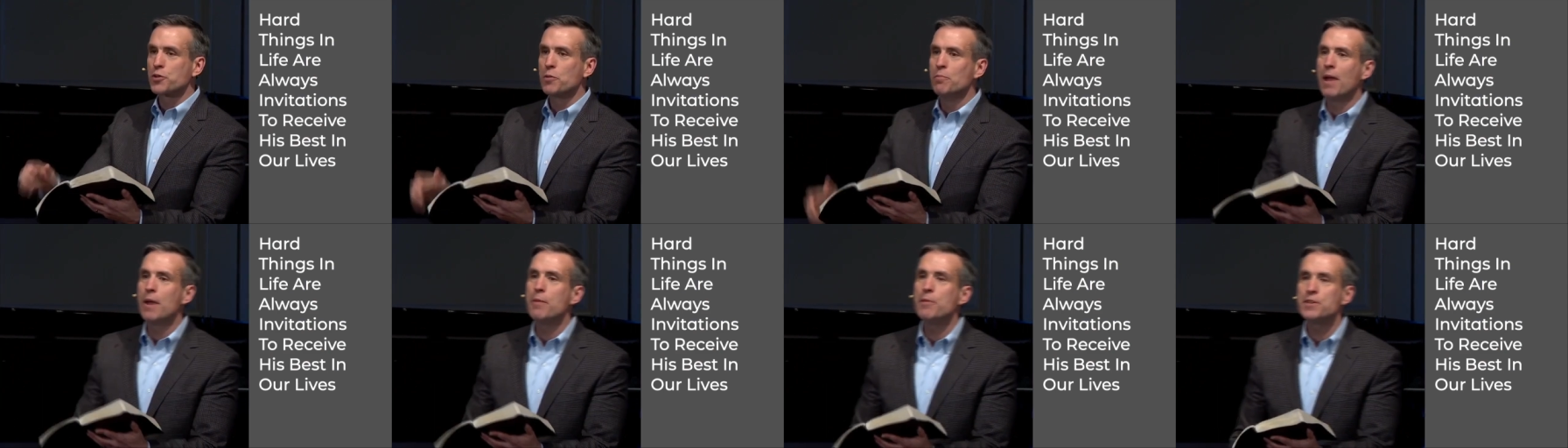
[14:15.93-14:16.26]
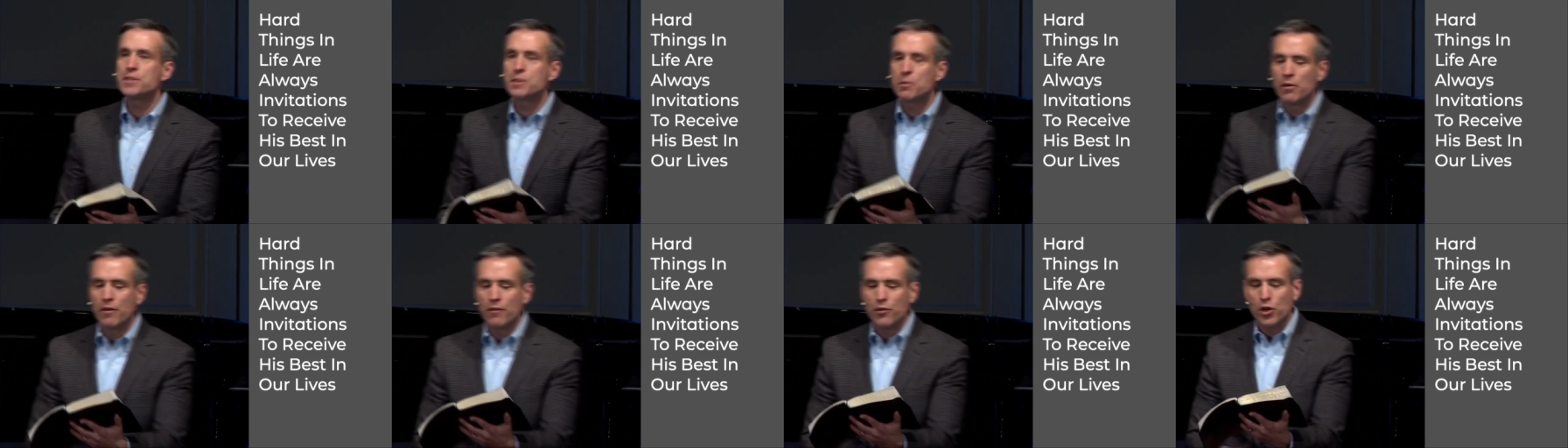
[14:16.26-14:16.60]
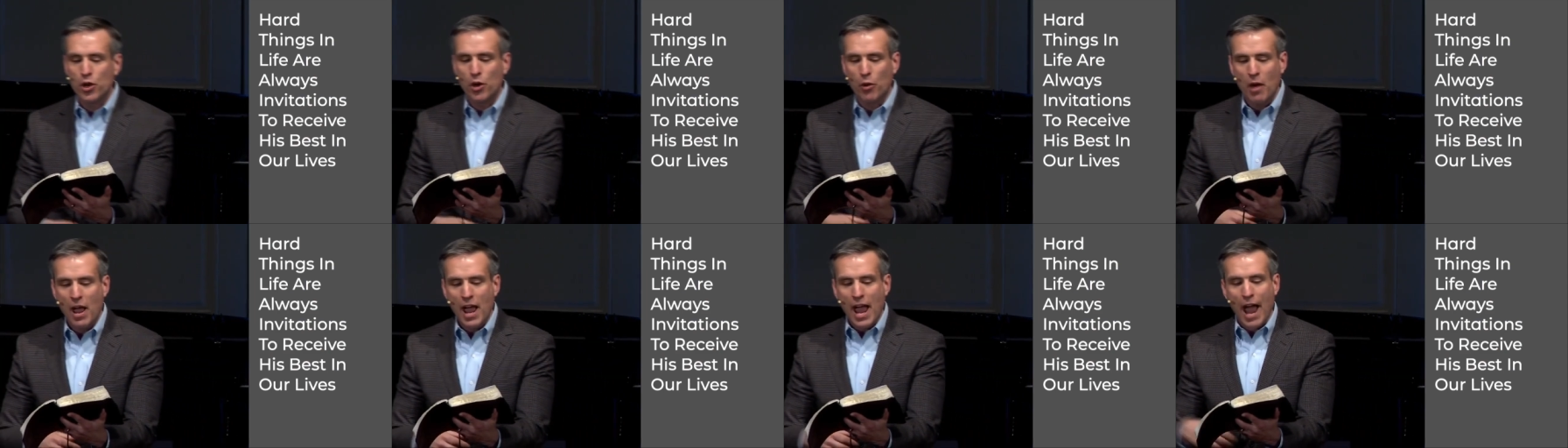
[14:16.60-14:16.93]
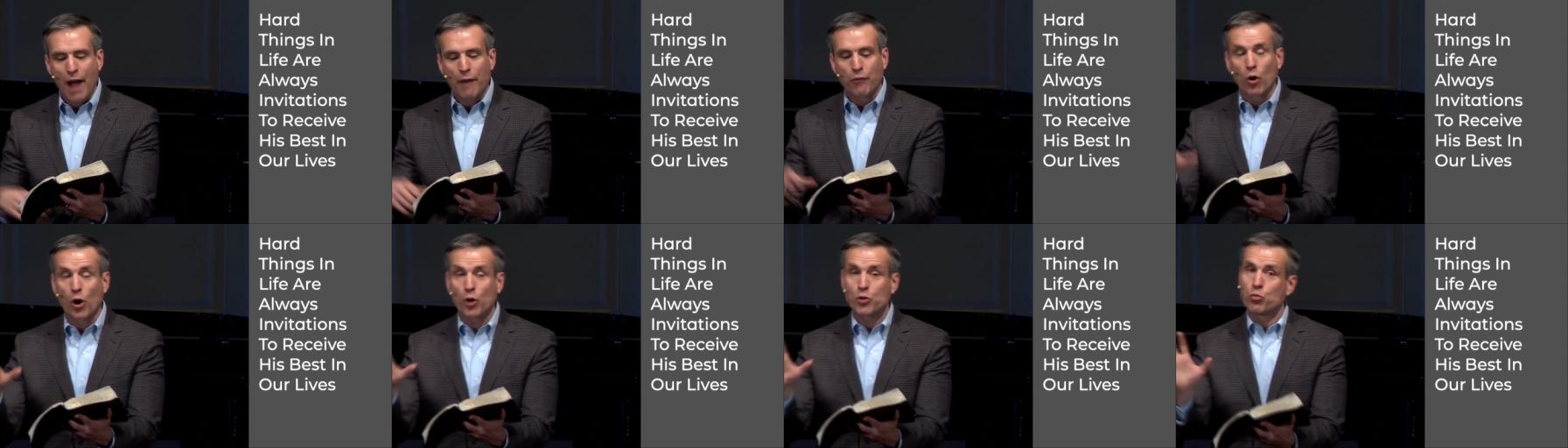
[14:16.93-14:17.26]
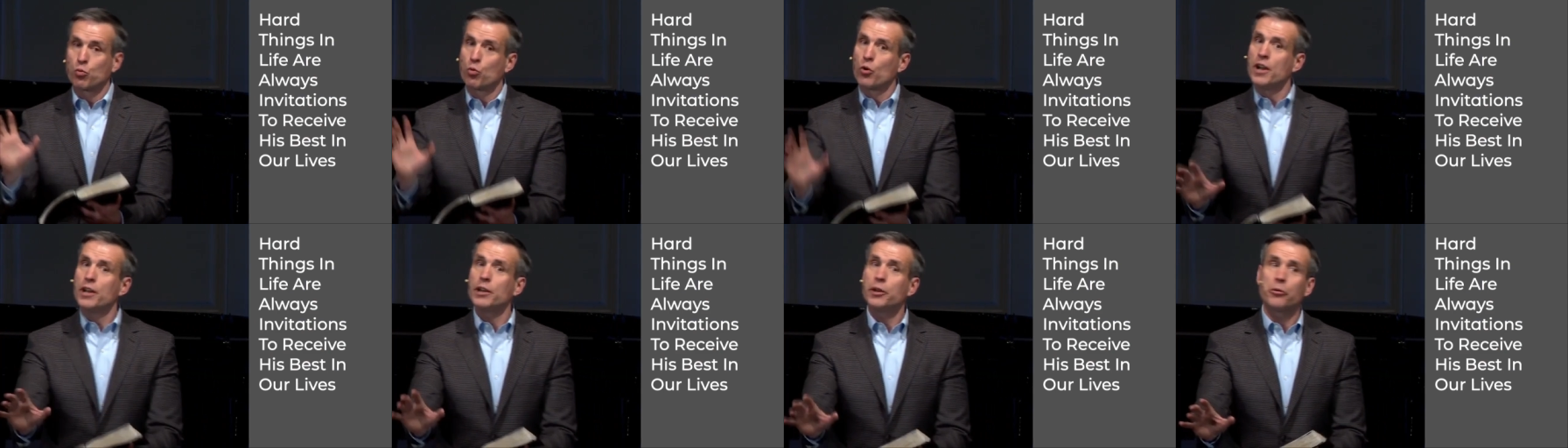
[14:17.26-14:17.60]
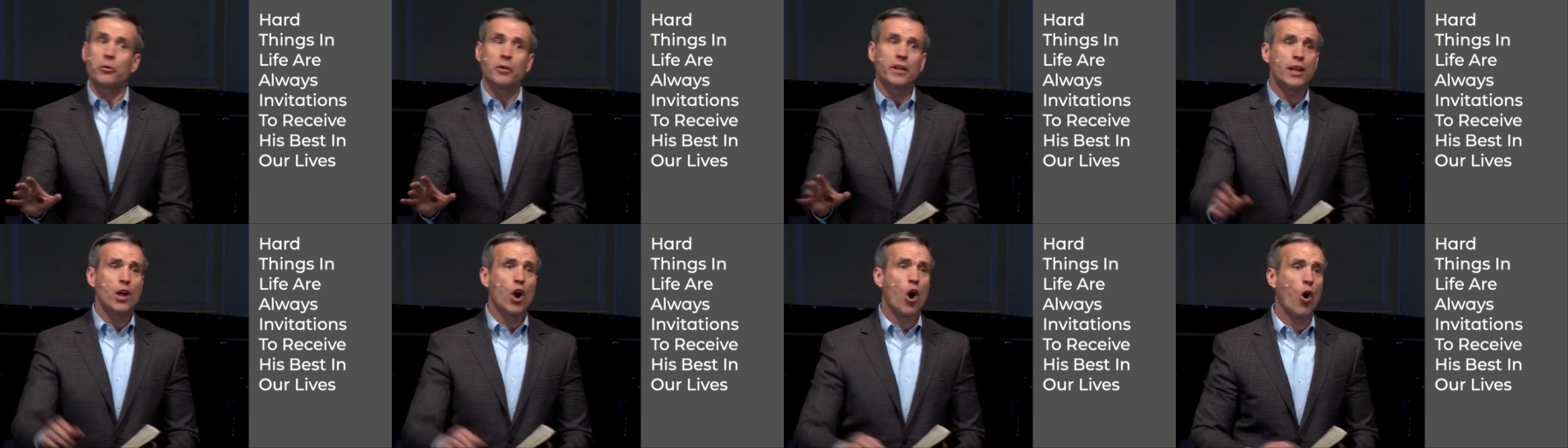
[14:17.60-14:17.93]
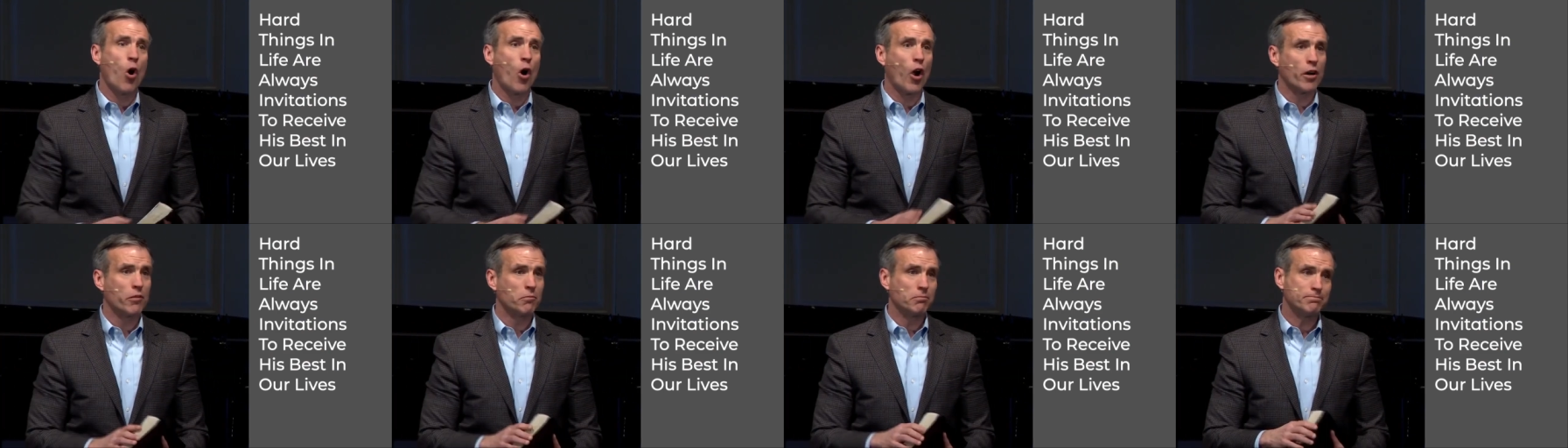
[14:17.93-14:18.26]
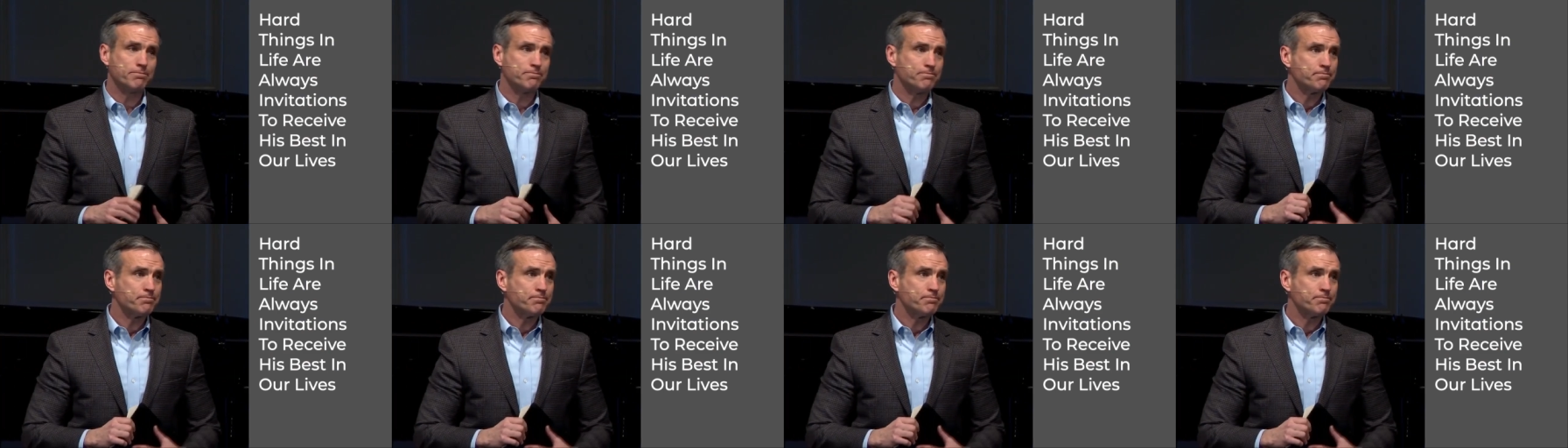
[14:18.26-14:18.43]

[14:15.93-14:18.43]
So, maybe some of you have worked really, really hard.